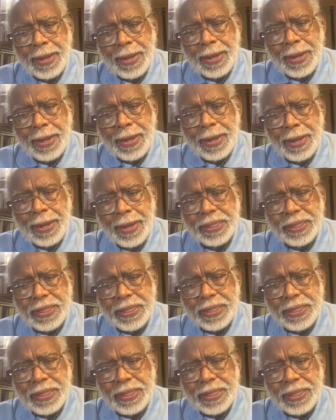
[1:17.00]
Even at the
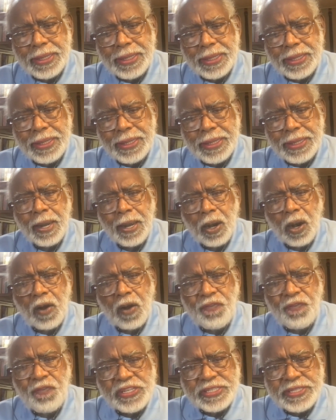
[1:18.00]
time
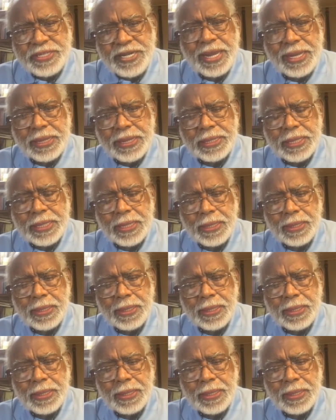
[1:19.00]
of his death,